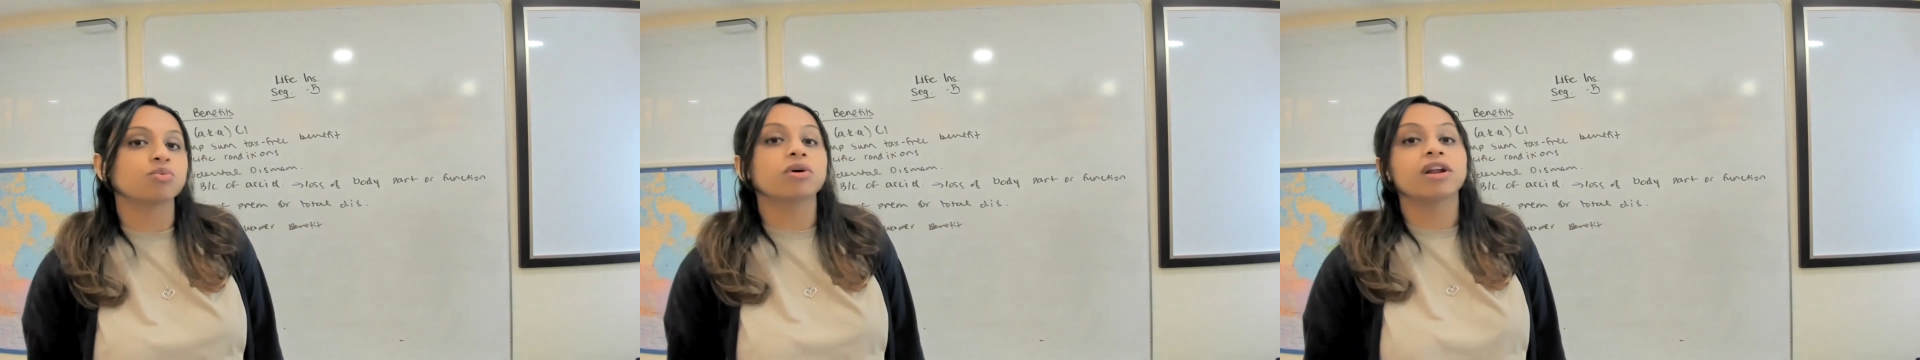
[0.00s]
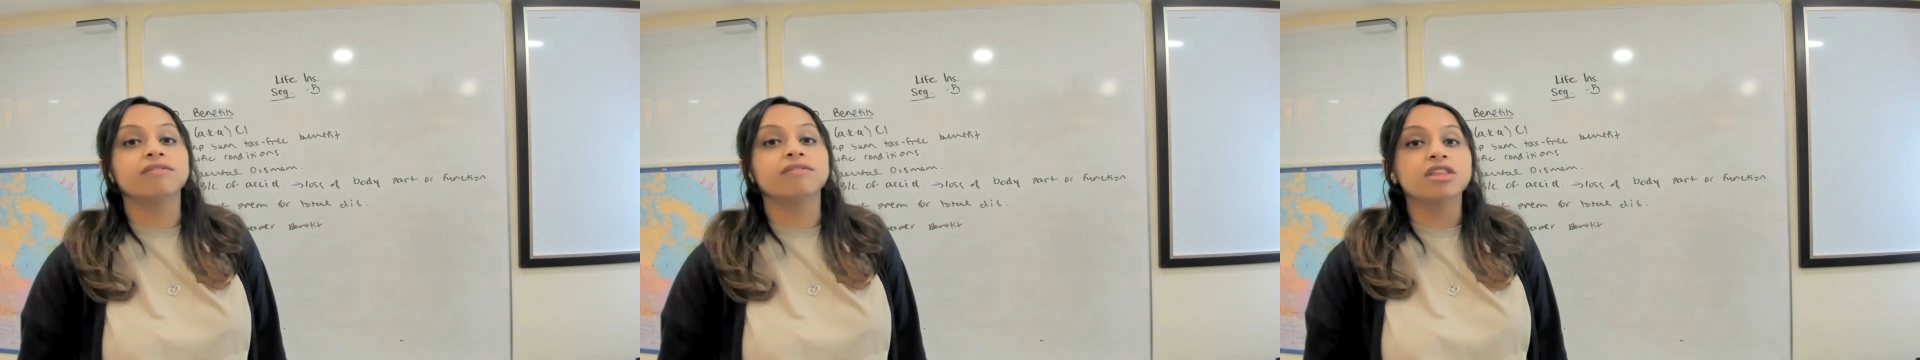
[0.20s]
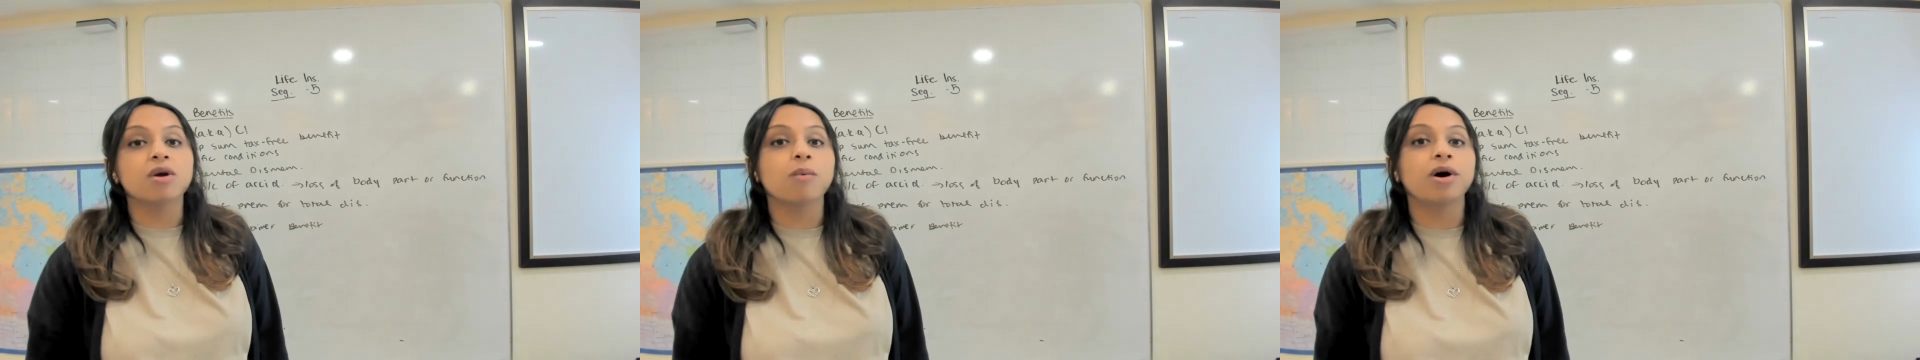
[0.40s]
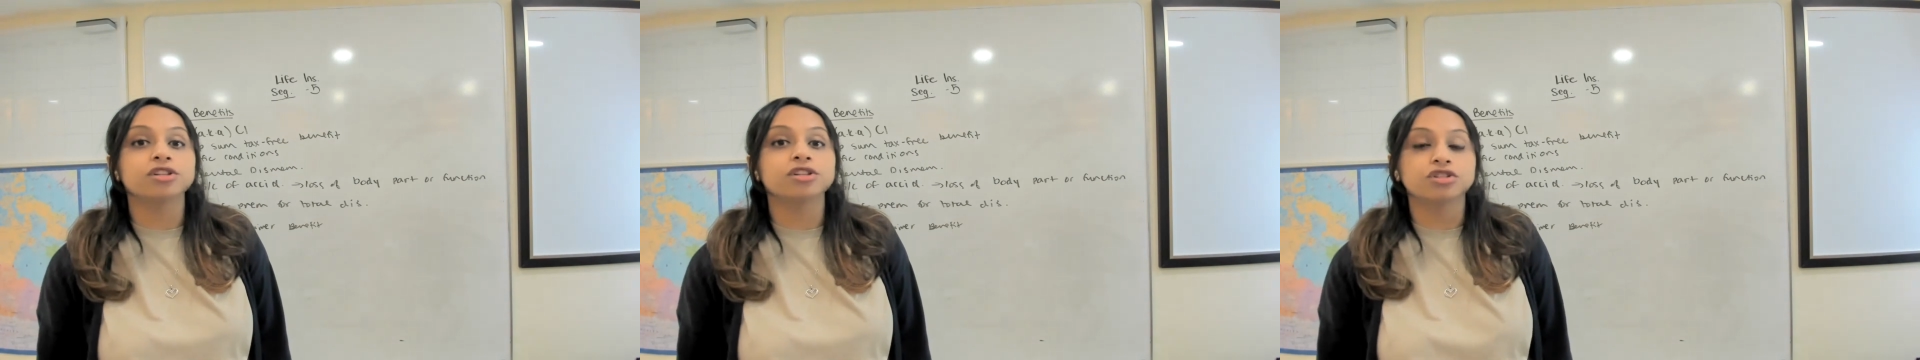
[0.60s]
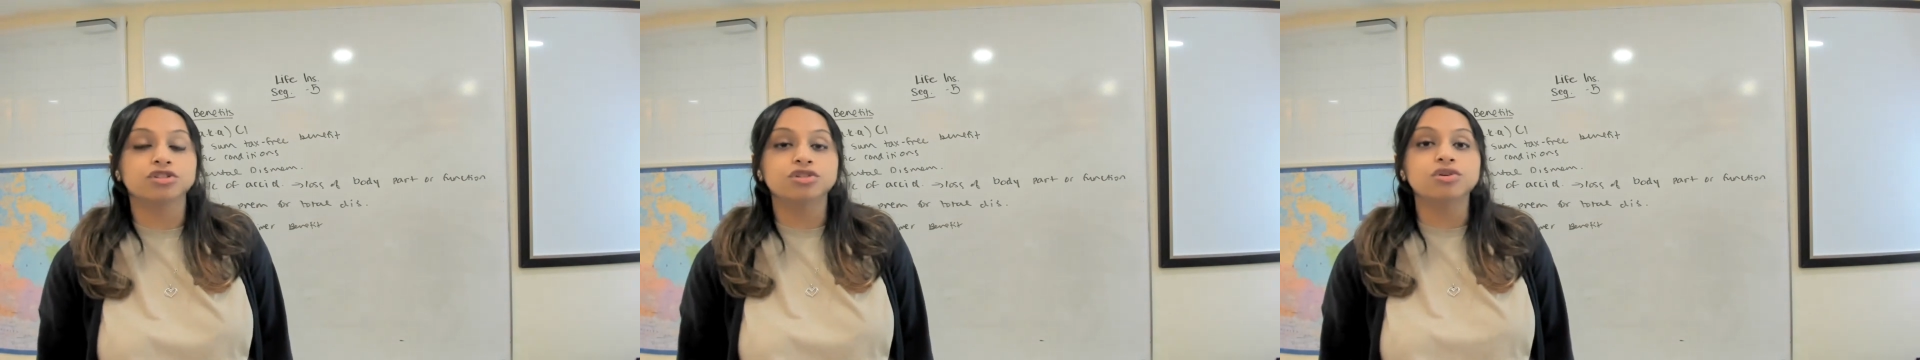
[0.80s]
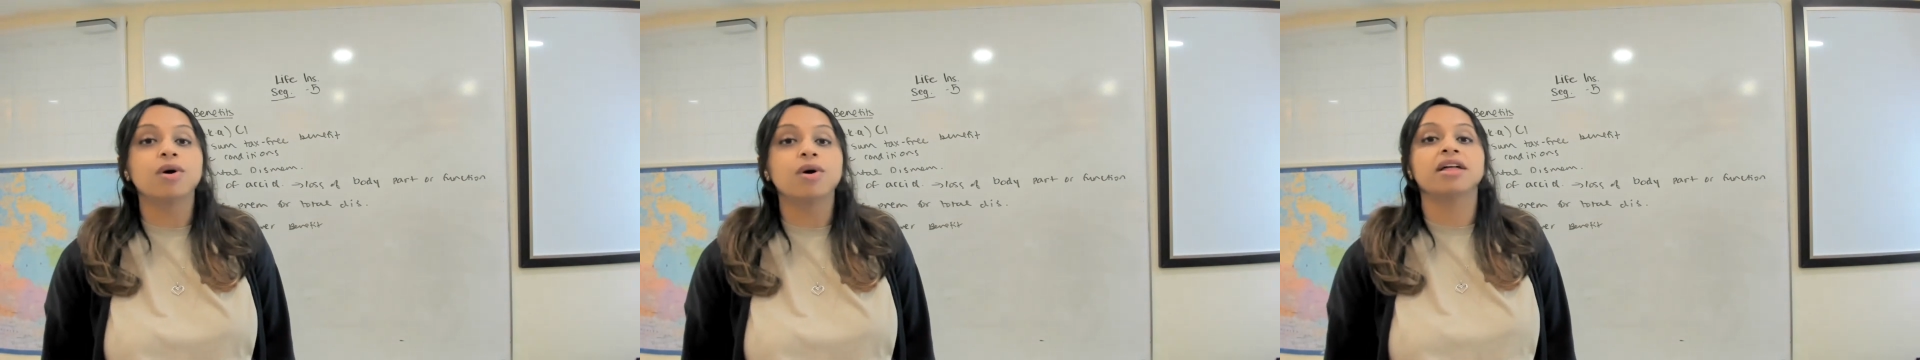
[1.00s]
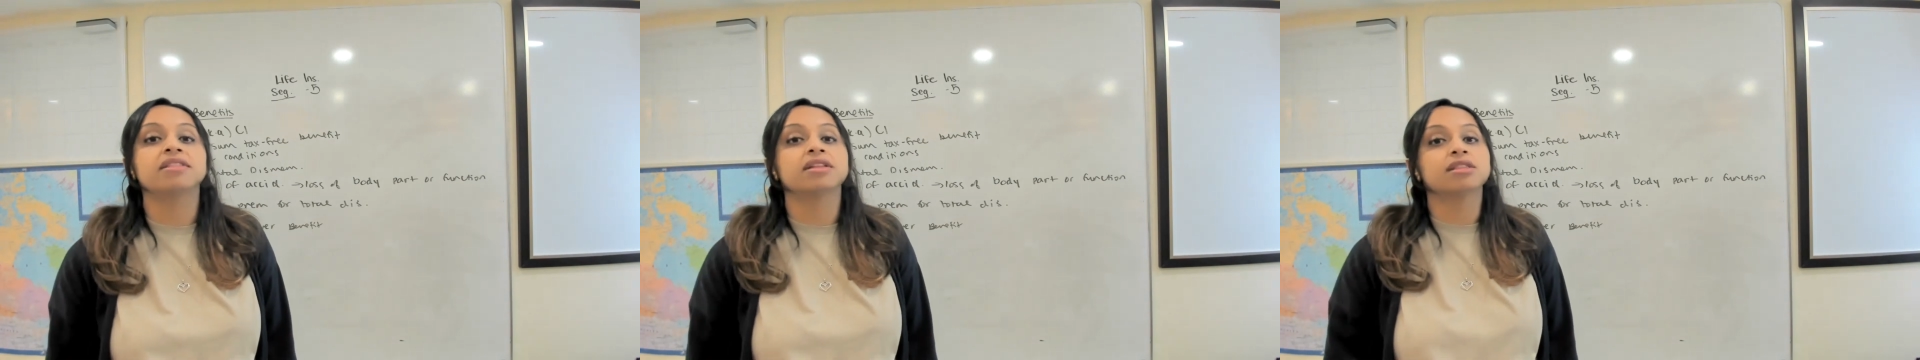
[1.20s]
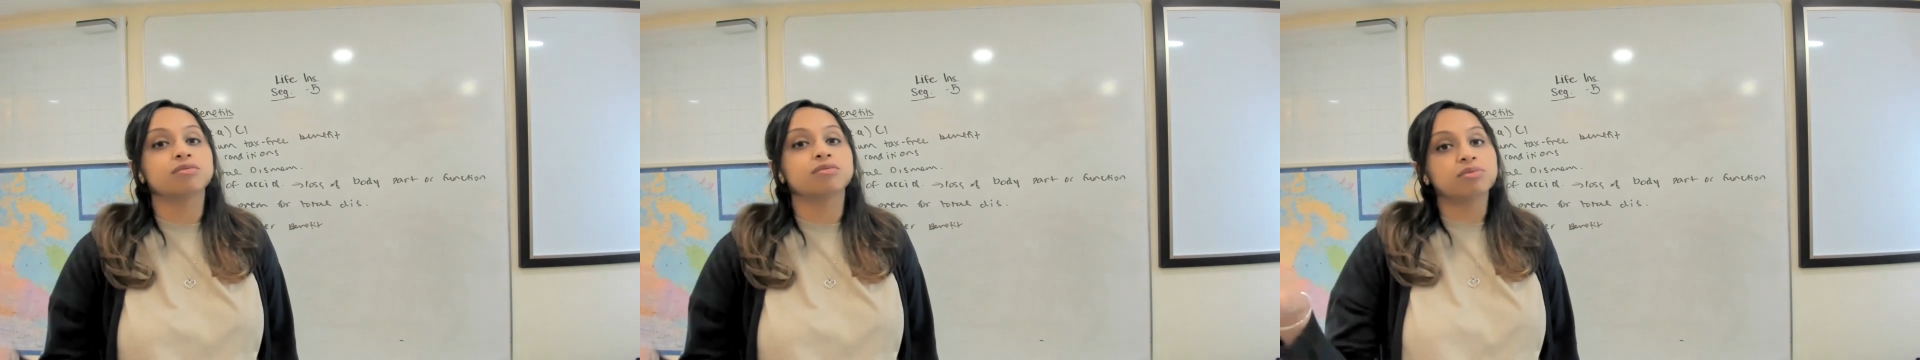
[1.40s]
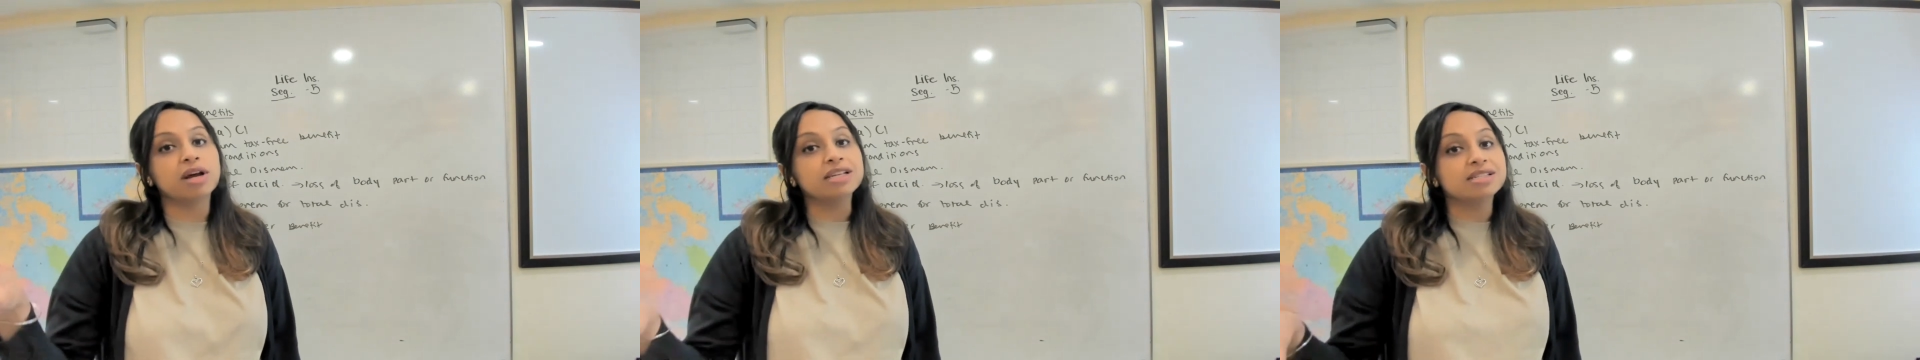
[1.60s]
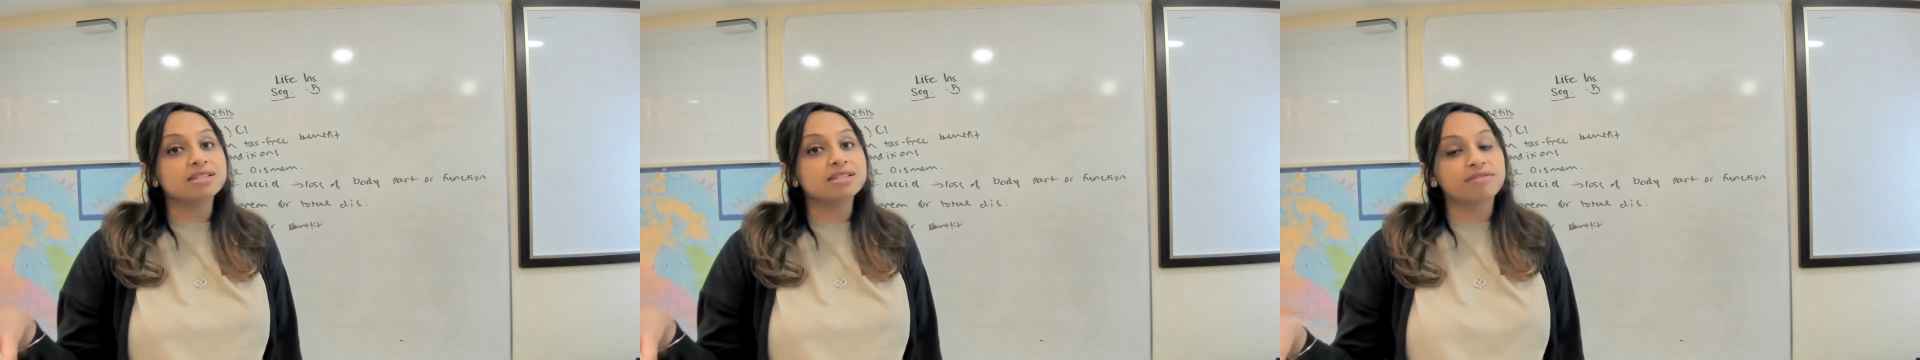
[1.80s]
whatever they want to do, and then the
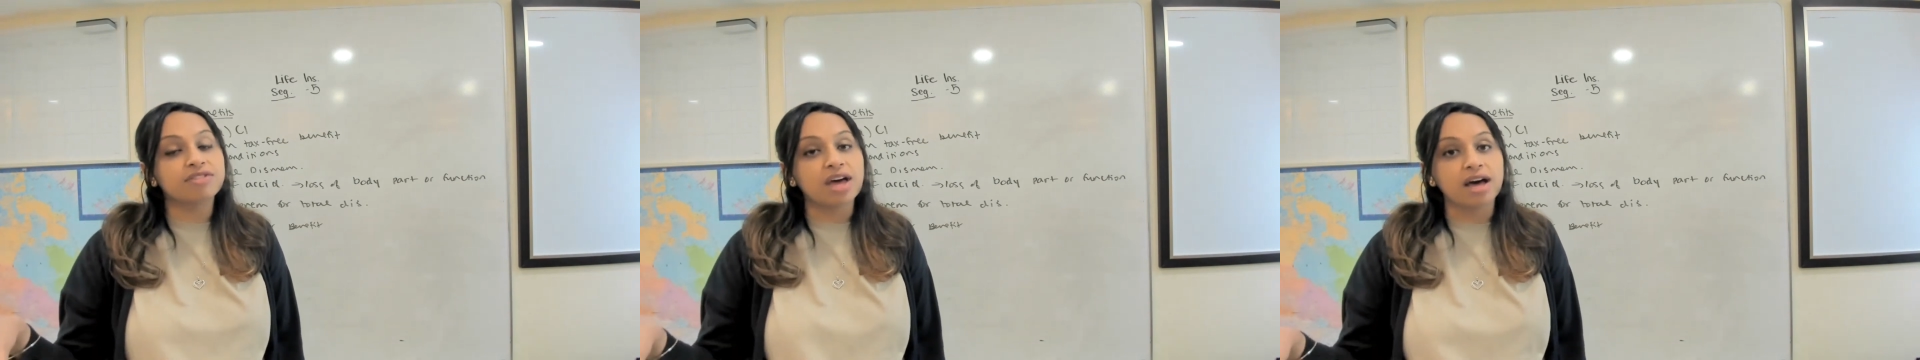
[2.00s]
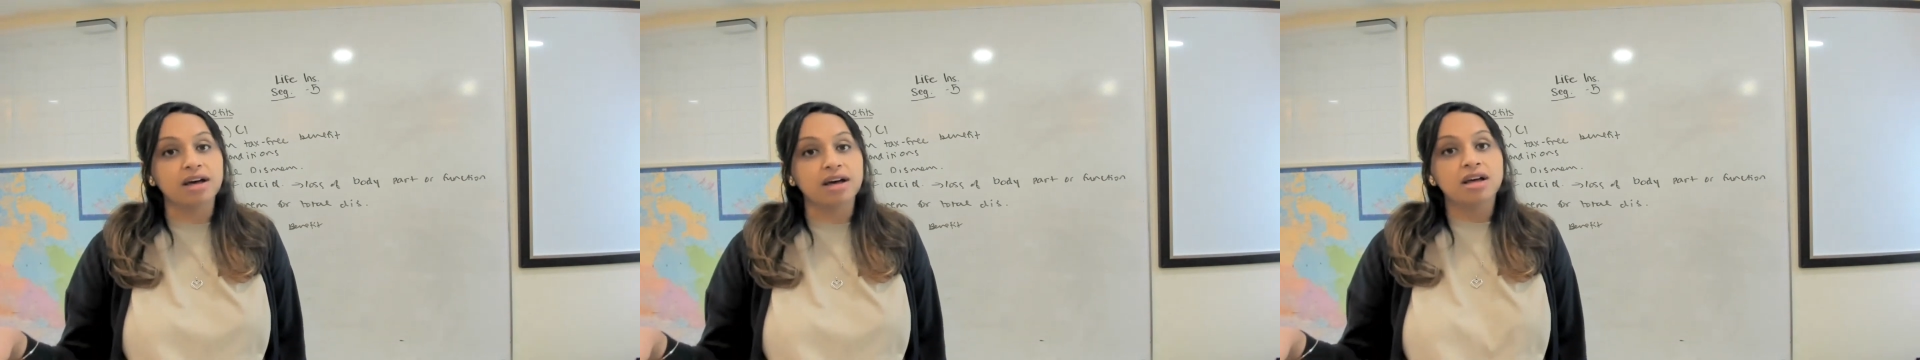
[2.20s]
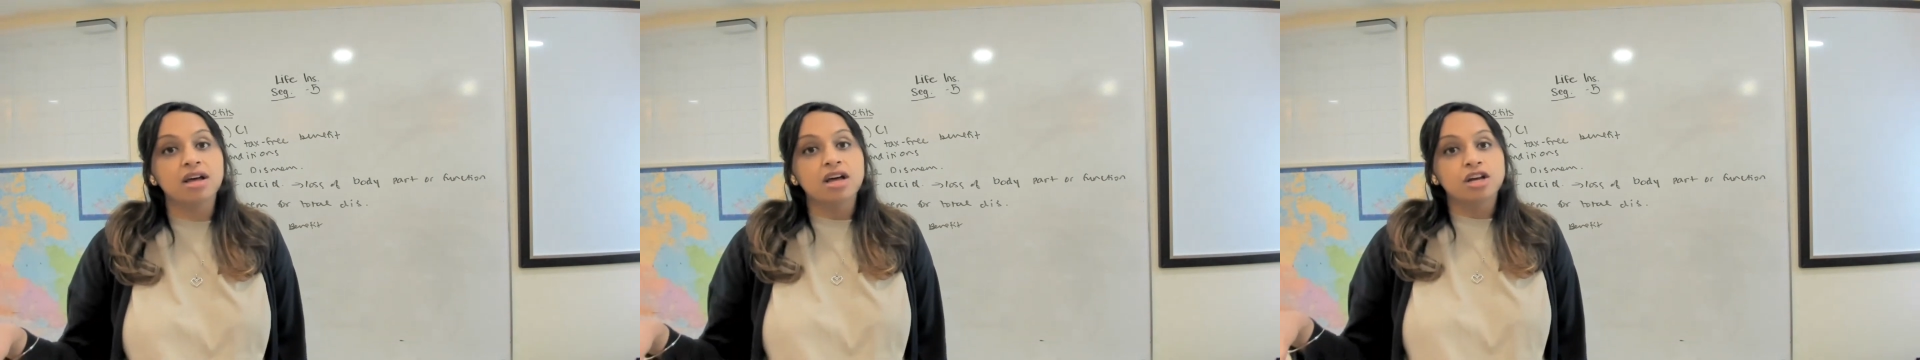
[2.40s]
rest of that,